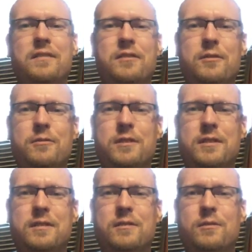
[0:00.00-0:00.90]
if
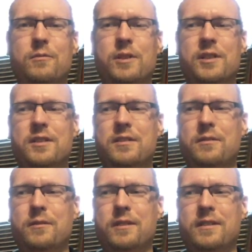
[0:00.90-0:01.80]
you wish
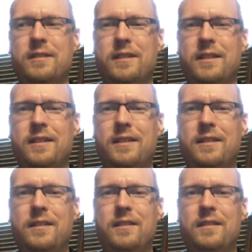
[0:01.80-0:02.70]
to
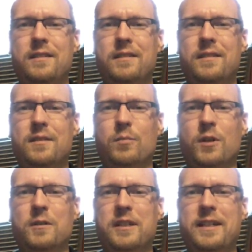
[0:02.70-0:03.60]

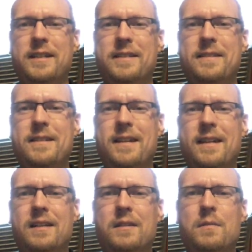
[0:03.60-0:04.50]
partake in that.